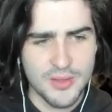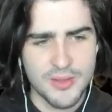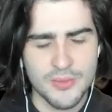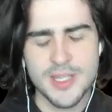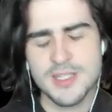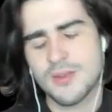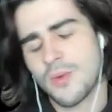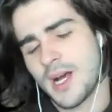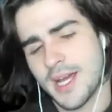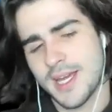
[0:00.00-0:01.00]
The reason
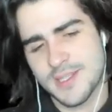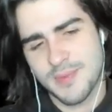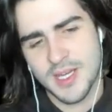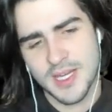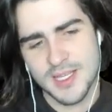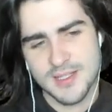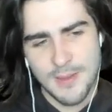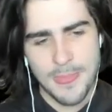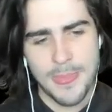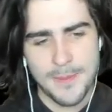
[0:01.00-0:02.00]
why is because
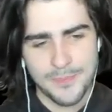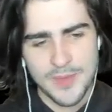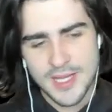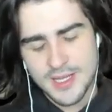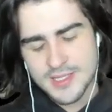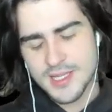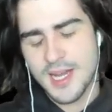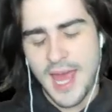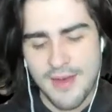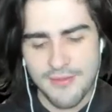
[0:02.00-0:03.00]
it doesn't
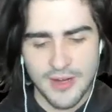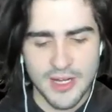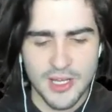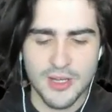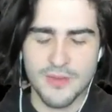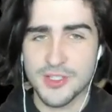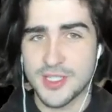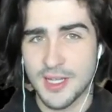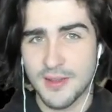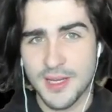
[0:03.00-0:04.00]
have very good
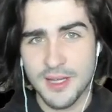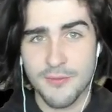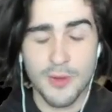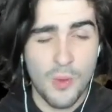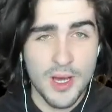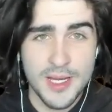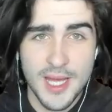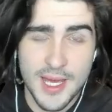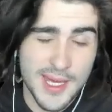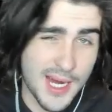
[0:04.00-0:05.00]
versatility. For one,
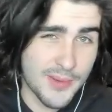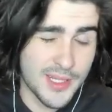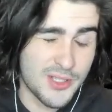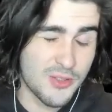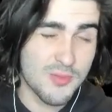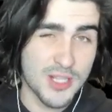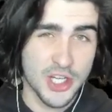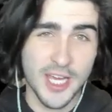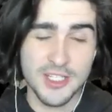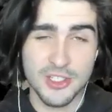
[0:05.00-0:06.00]
it can't really do much
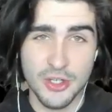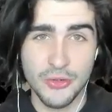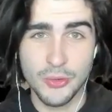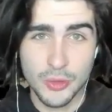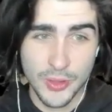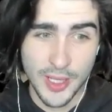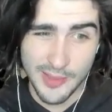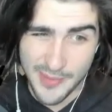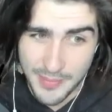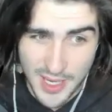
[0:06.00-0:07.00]
against neutral
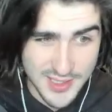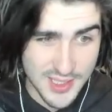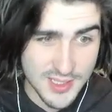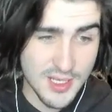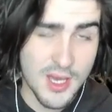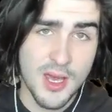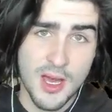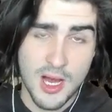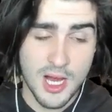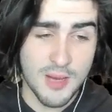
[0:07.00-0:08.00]
element bosses.
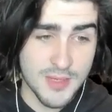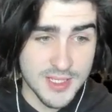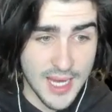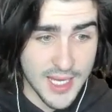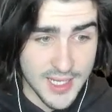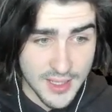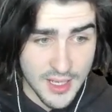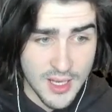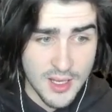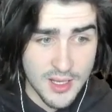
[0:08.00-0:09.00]
Second,
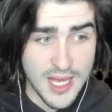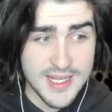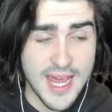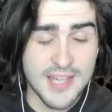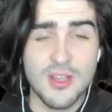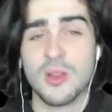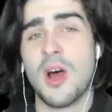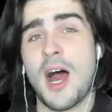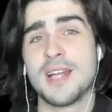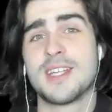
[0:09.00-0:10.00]
it takes a
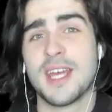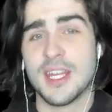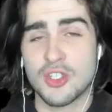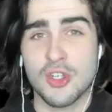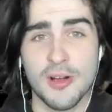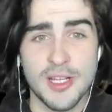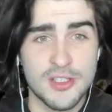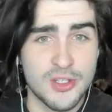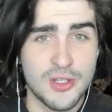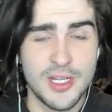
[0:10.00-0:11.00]
lot to get
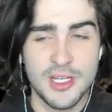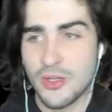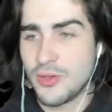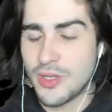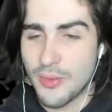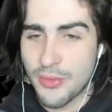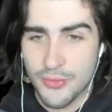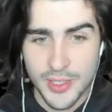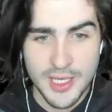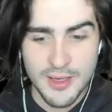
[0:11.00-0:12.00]
started. So you need to do,
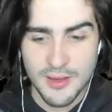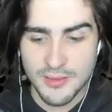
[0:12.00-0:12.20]
three